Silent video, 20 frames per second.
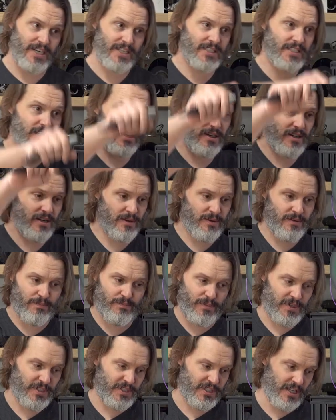it's going
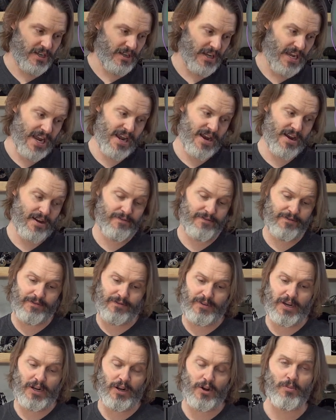to have,
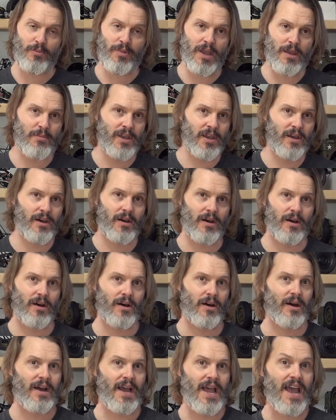maybe
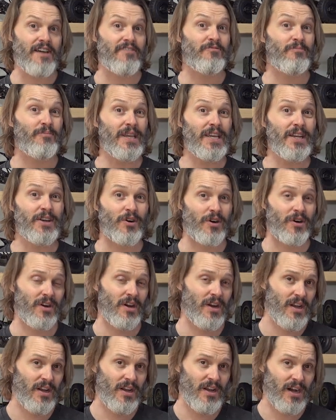a half meter
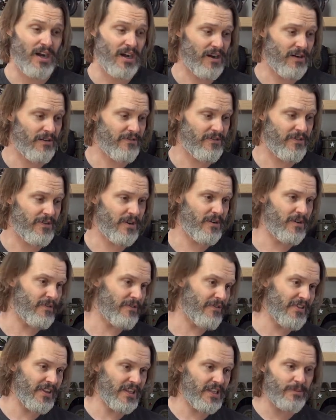of
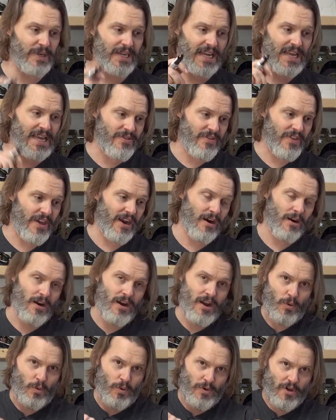filament in there
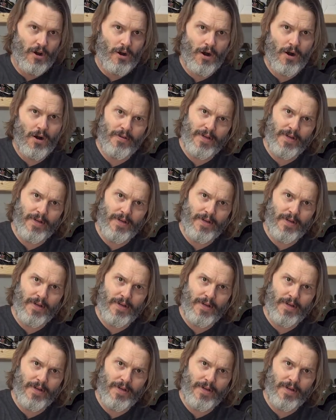with all